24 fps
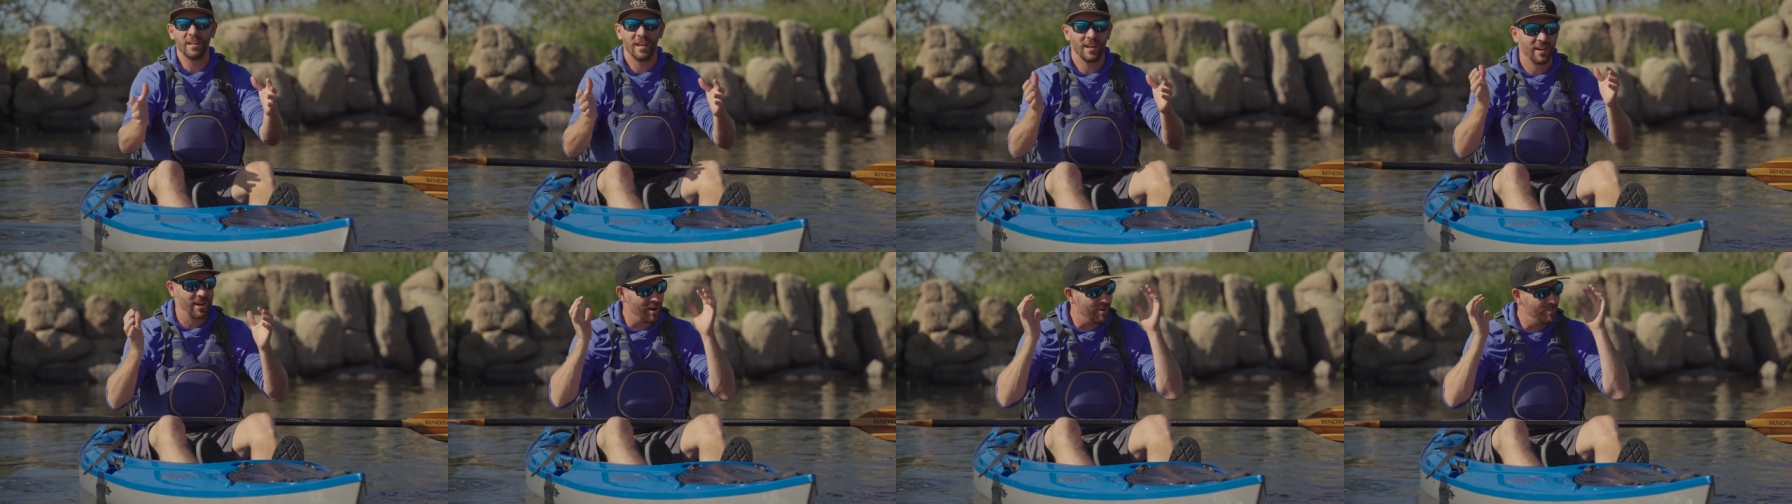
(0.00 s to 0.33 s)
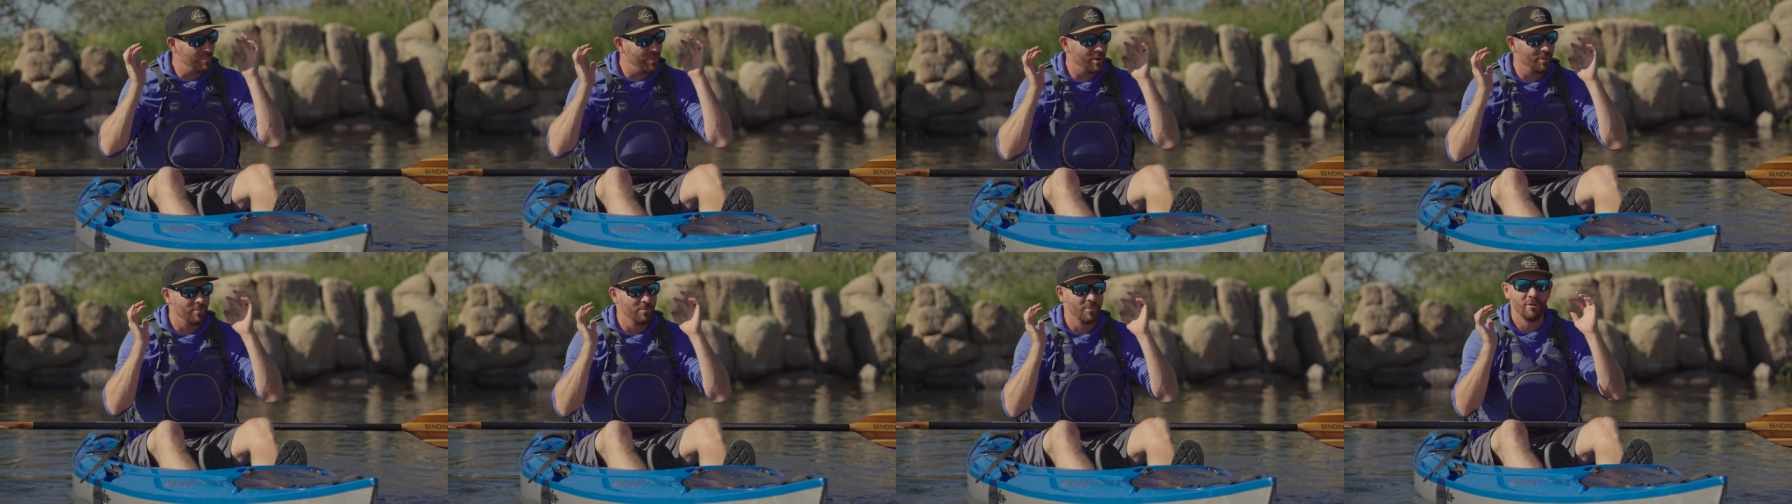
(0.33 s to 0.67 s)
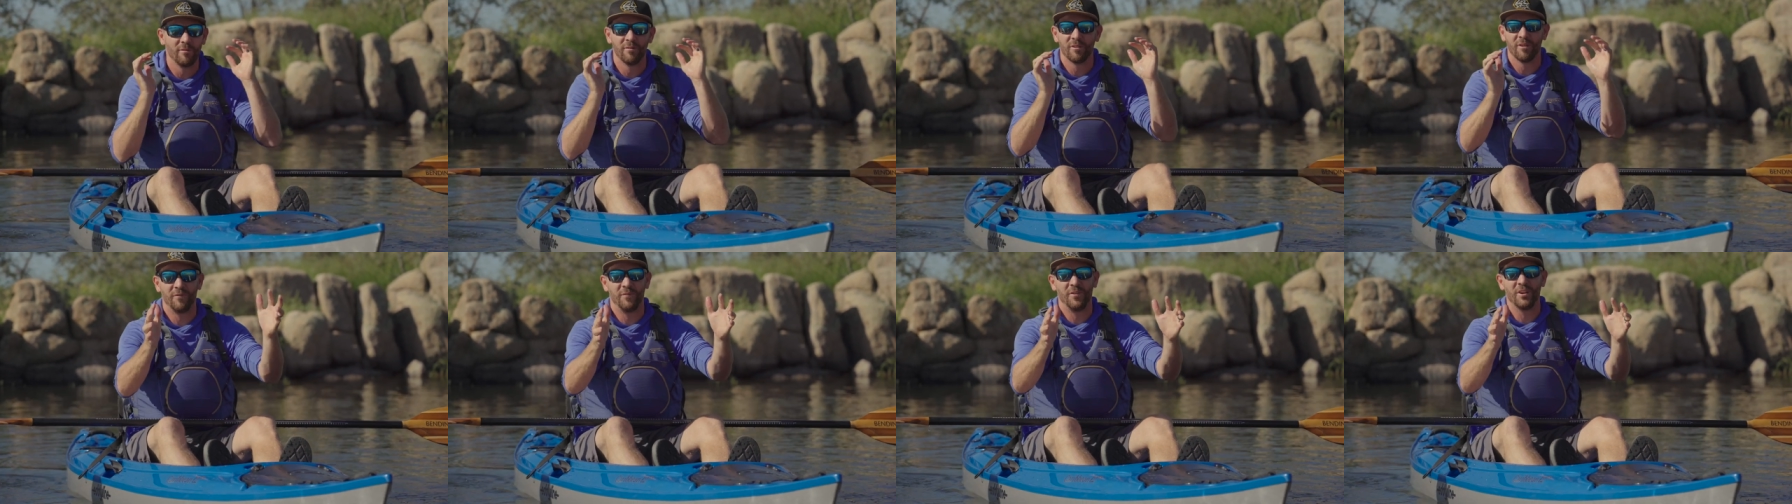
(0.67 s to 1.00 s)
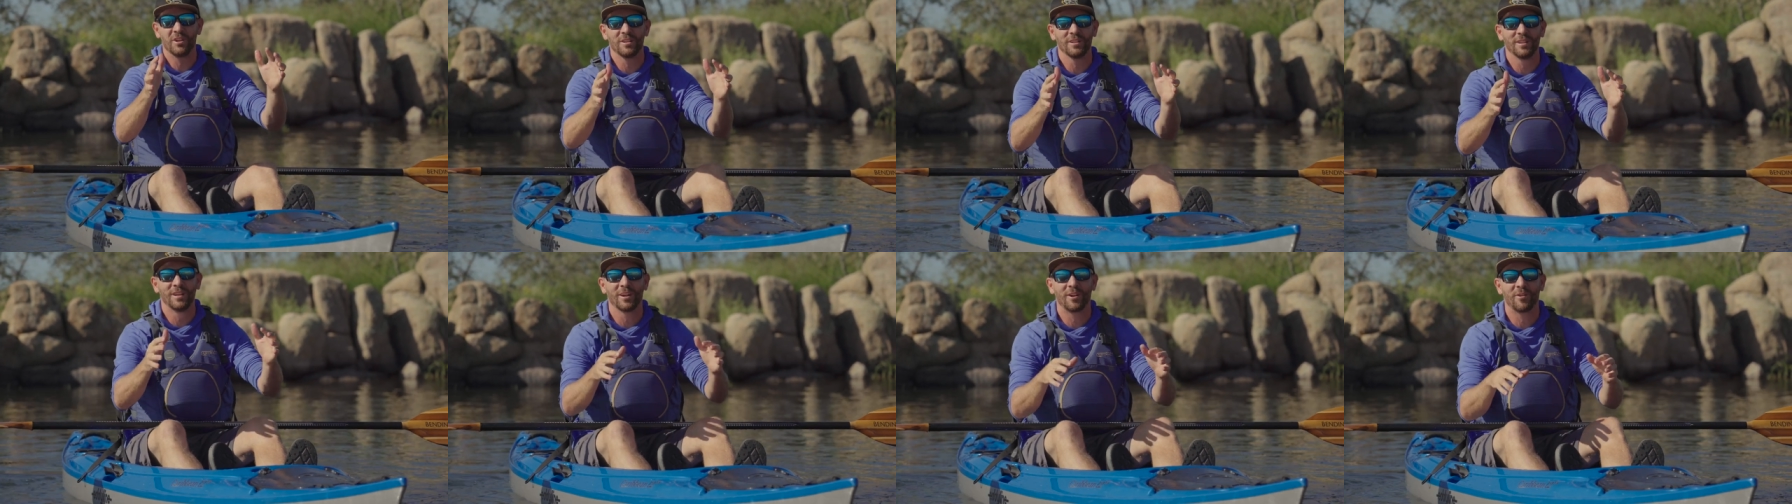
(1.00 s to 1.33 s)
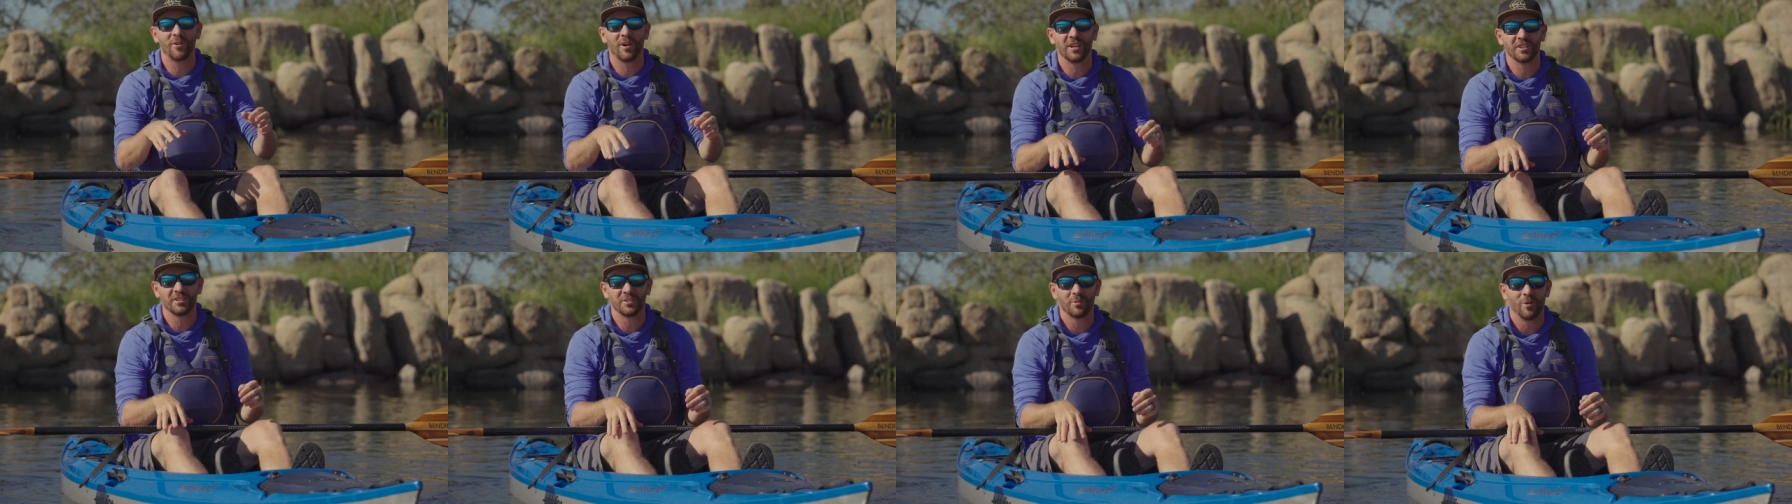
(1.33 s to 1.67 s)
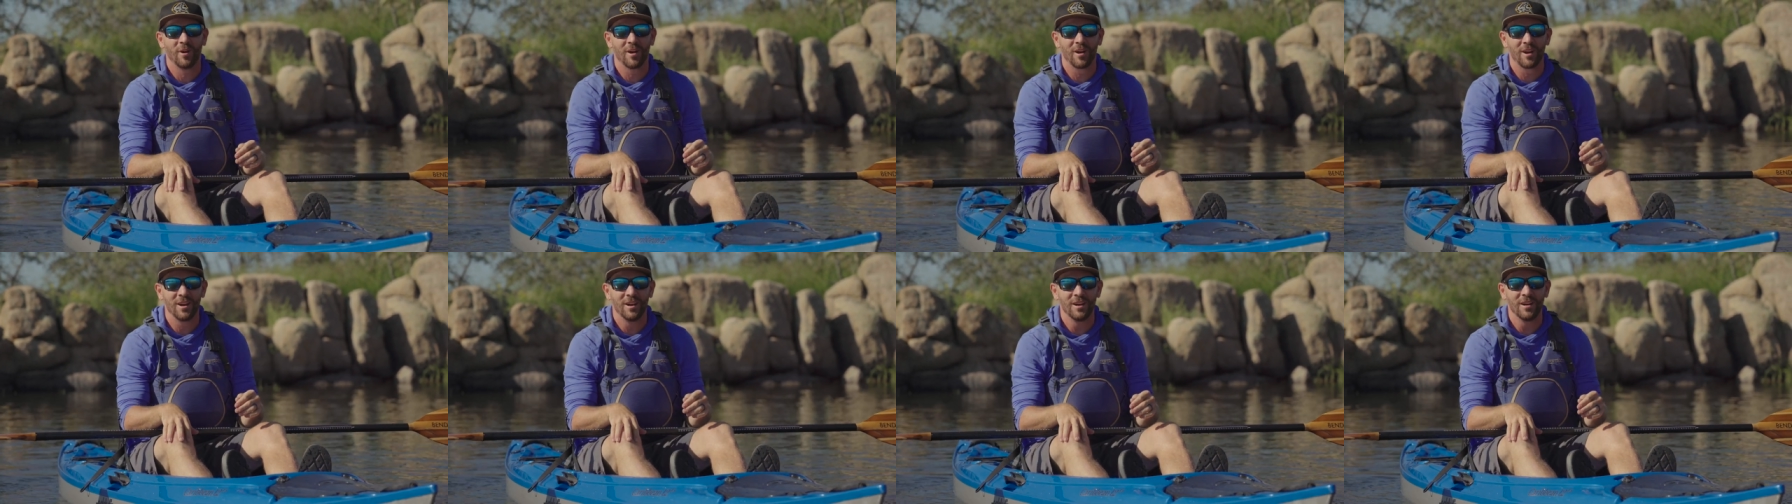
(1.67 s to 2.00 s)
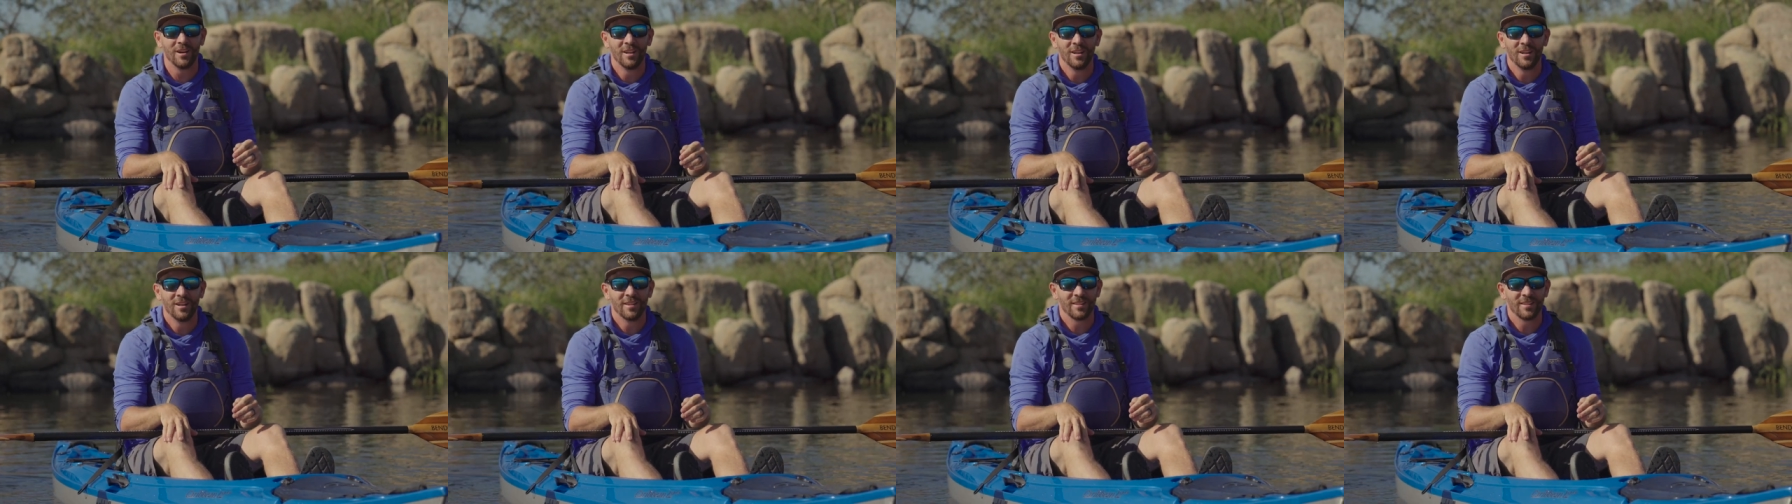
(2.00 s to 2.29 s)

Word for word: getting our boat moving efficiently across the water.